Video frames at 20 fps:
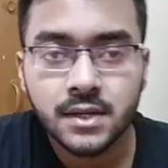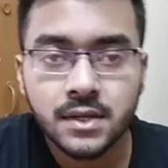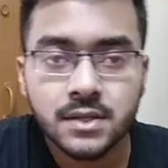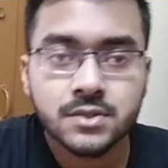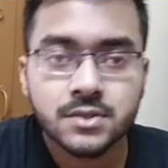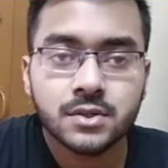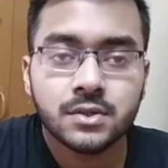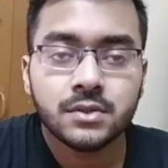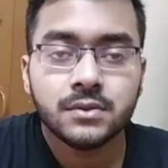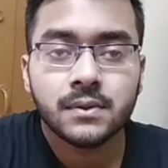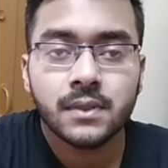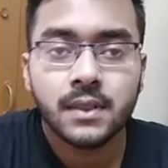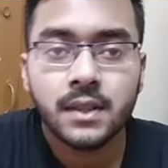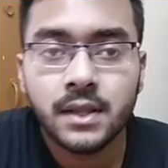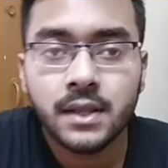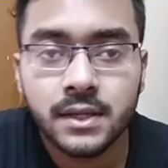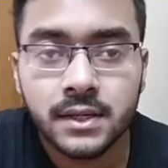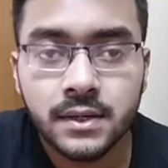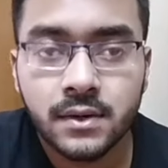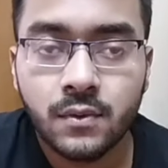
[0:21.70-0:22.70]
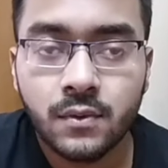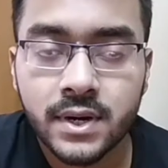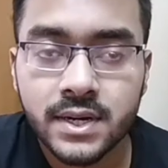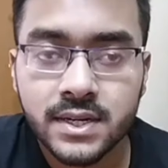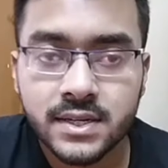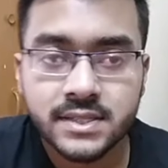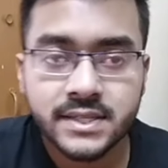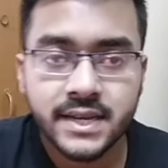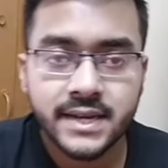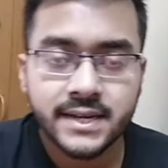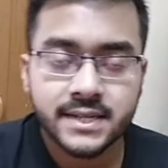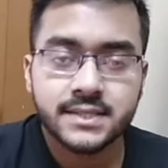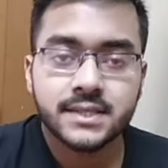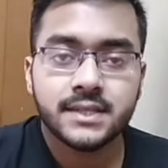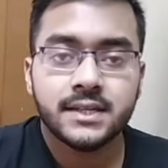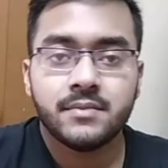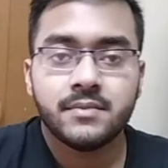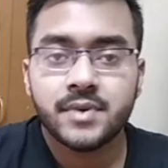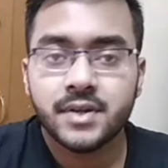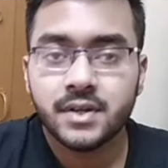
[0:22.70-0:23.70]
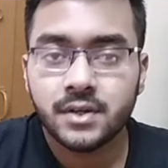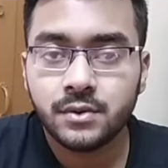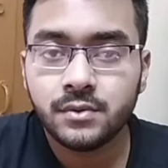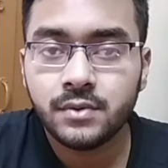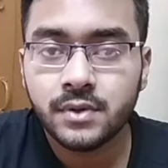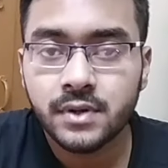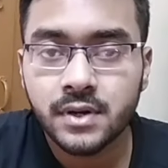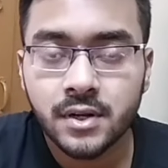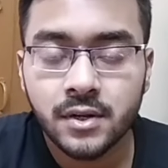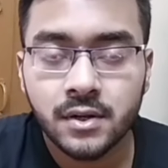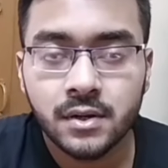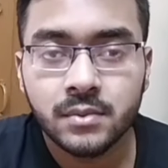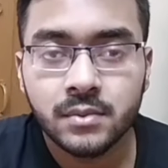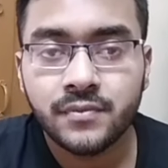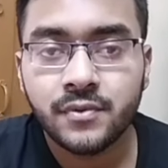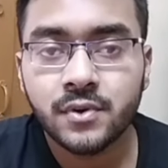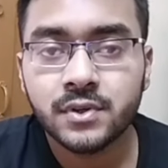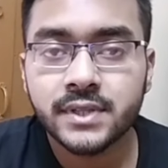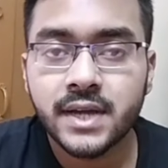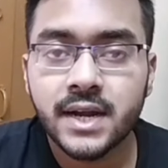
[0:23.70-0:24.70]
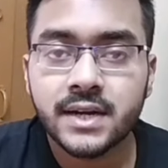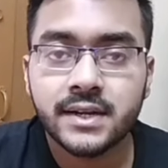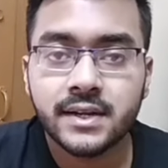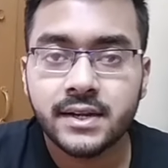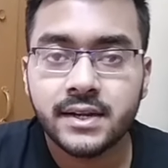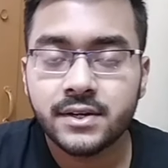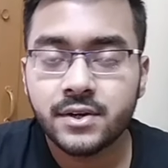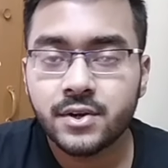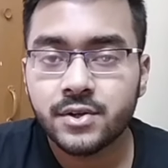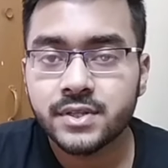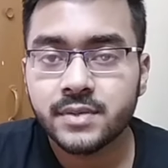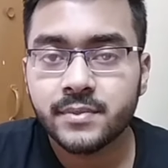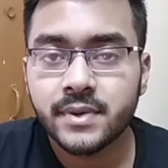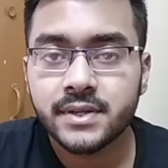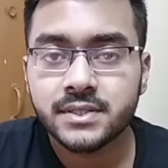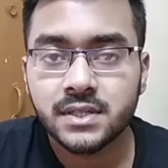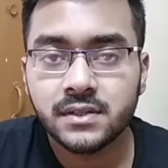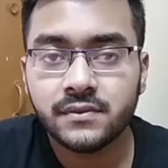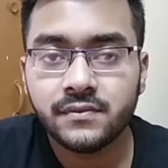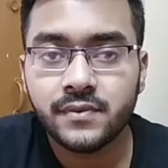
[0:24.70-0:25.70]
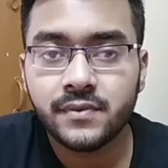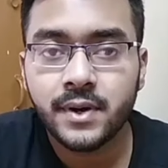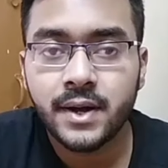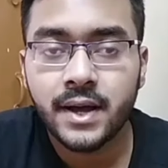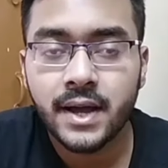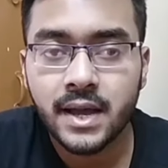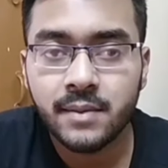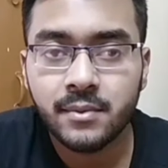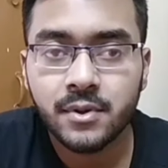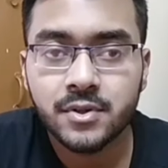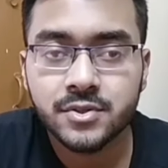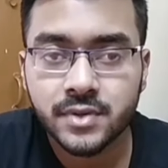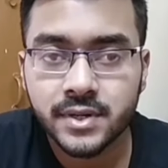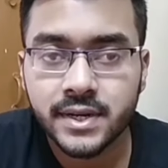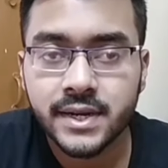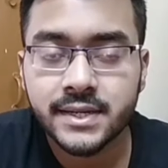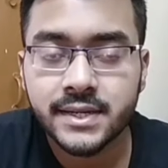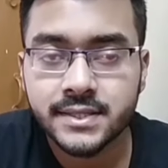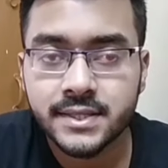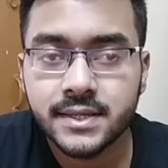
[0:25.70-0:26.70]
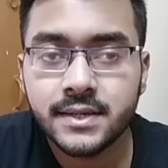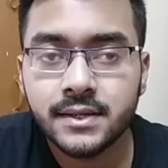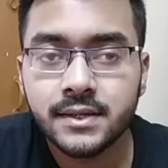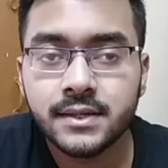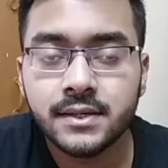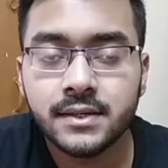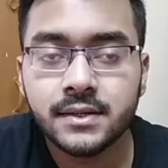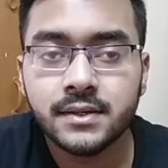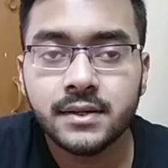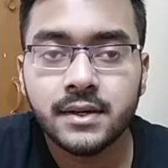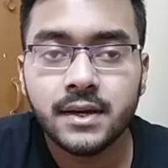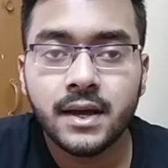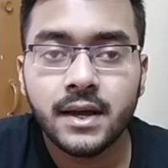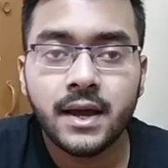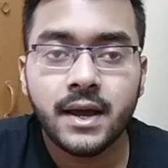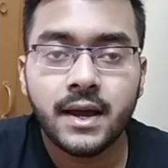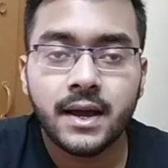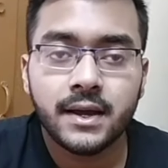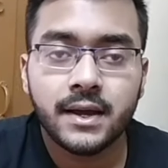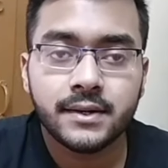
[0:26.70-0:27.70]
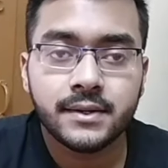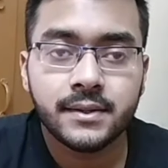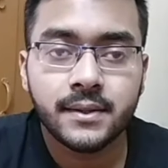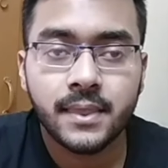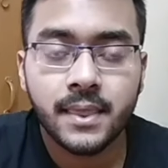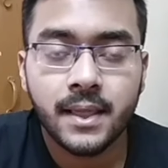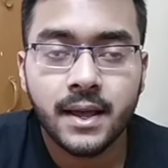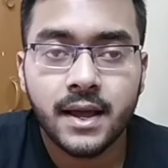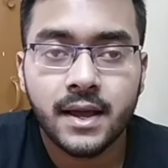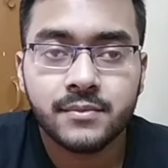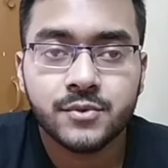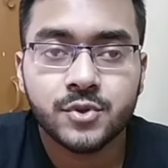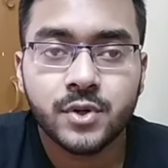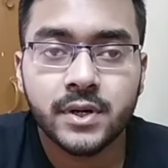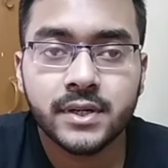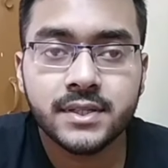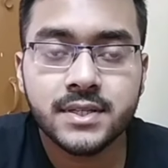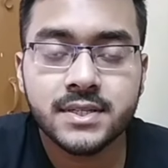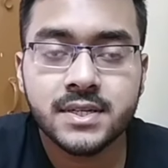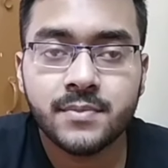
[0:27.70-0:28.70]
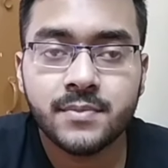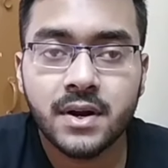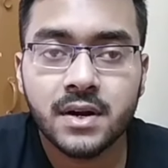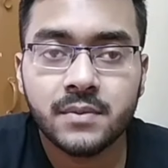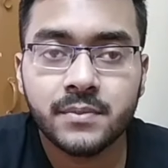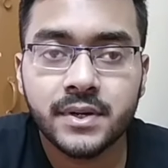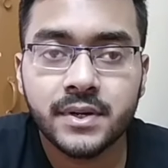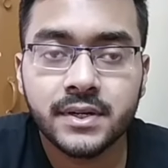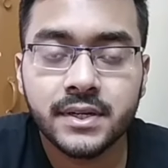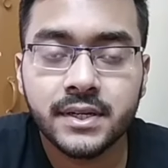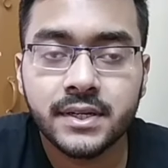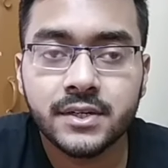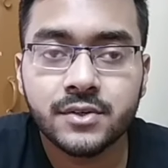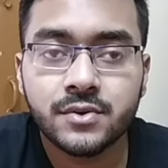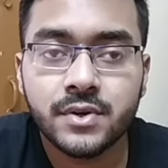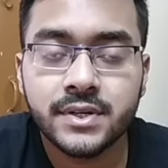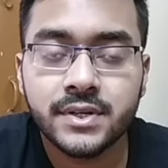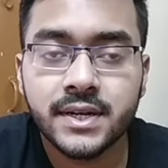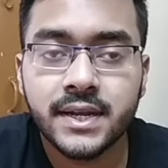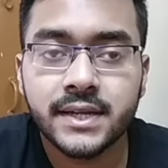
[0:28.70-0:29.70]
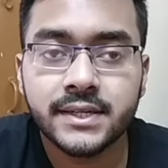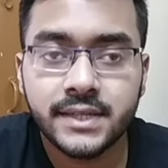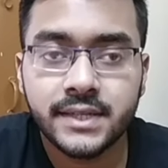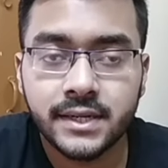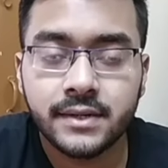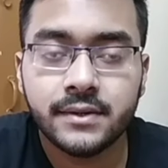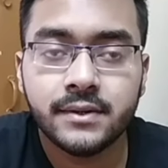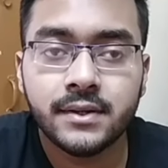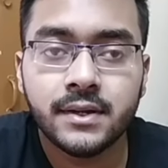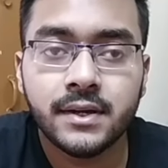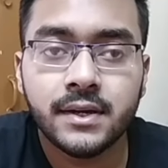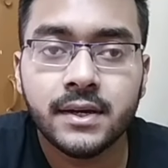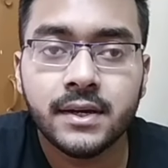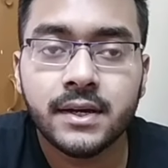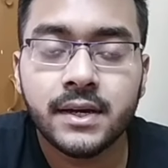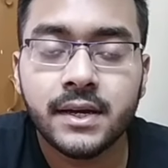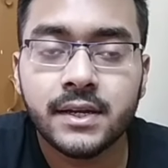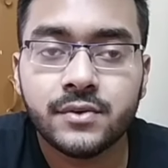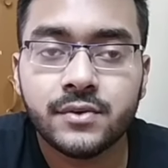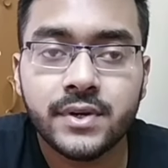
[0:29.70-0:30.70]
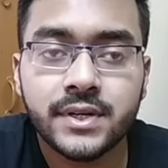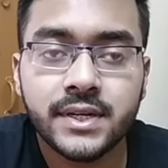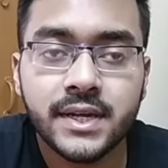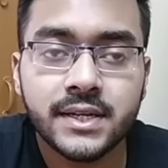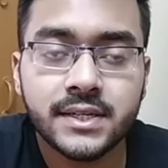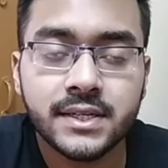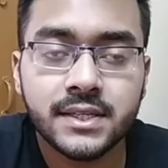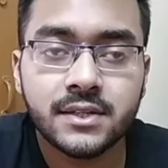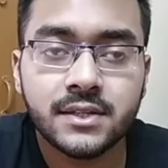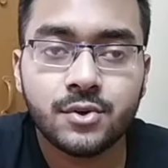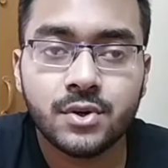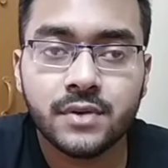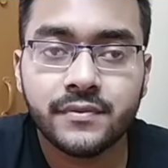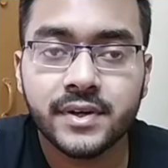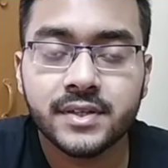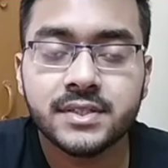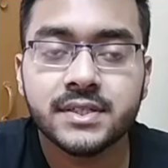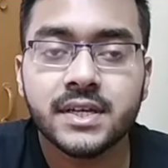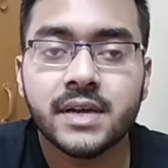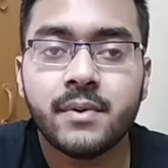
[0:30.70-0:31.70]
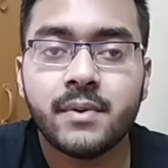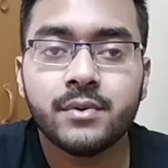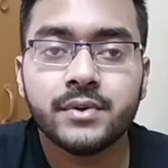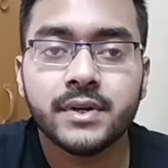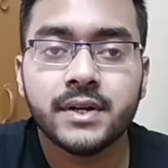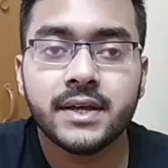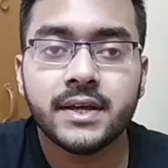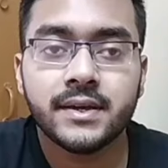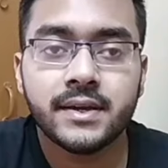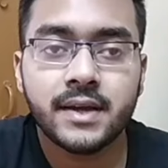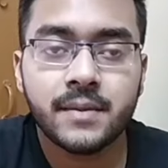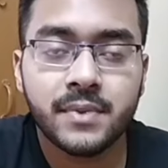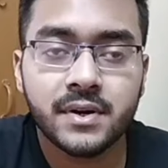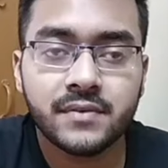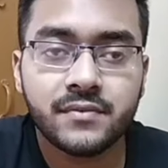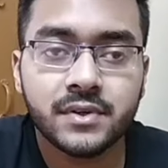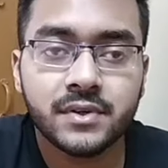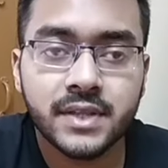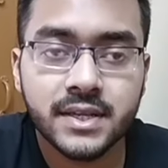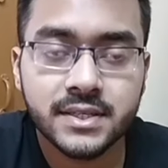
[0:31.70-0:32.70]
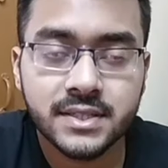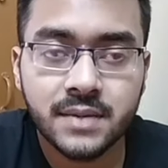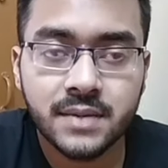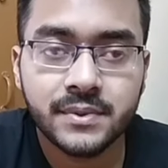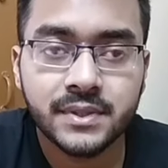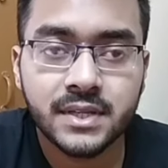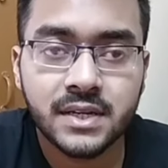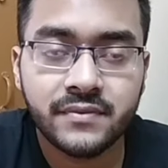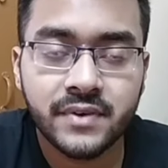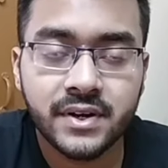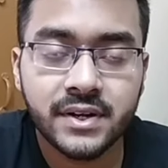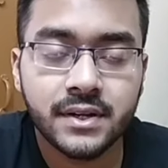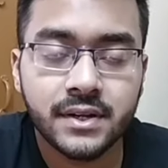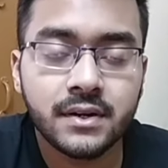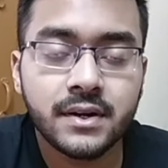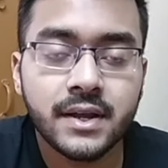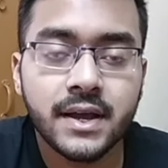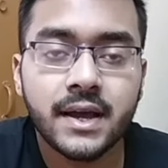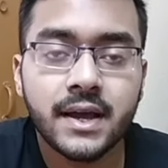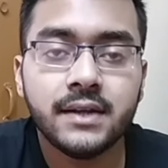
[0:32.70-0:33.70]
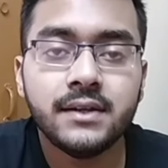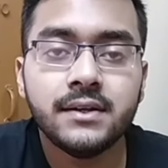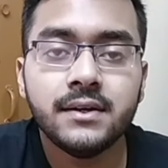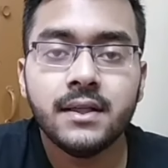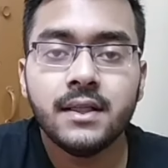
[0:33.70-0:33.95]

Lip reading: So what is ATC? Let me tell you. Before that, introducing myself, I am also an ATC and I have joined this department in 2019. In 2018 the notification came out and I applied for the exam in that very year, and